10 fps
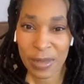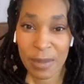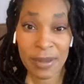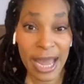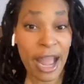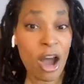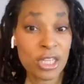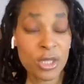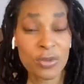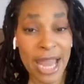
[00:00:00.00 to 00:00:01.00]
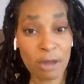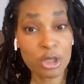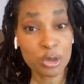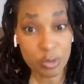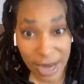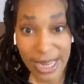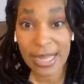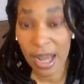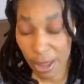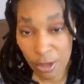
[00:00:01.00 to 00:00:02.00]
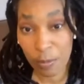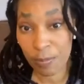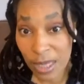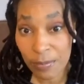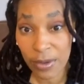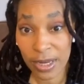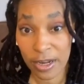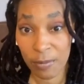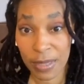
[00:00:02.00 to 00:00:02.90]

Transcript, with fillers: but I also now train other people in N L P.